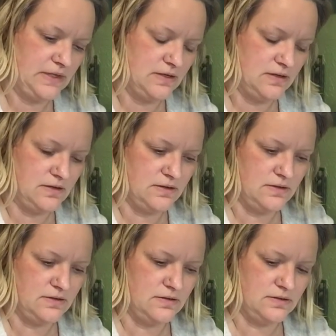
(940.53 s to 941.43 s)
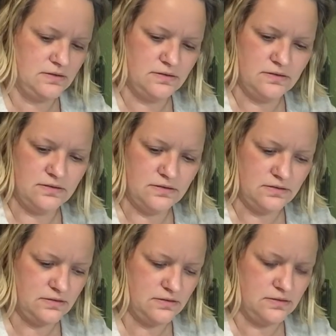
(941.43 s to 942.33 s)

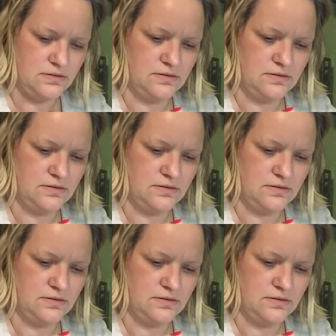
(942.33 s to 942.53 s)
Nothing is said.